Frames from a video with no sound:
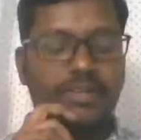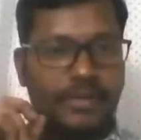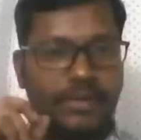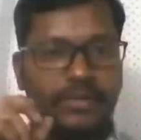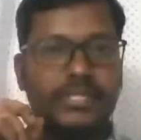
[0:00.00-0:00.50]

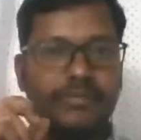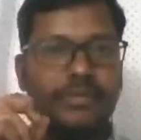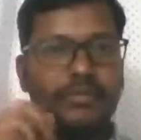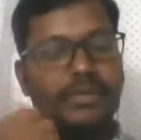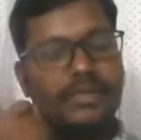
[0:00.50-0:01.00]
because they
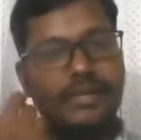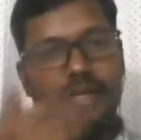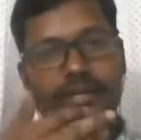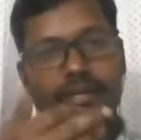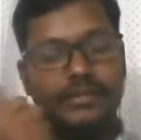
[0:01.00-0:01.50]
would be
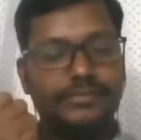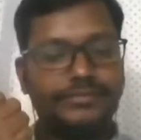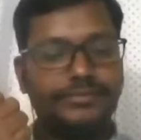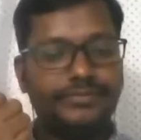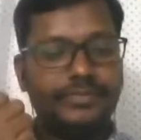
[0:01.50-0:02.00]
at
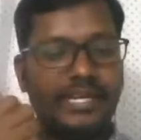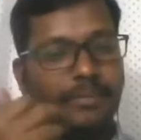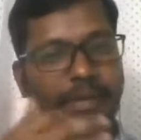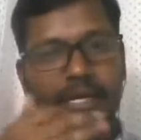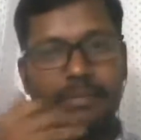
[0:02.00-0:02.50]

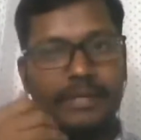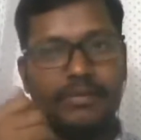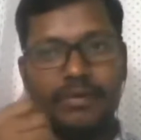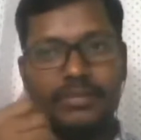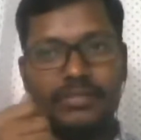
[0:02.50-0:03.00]
department only.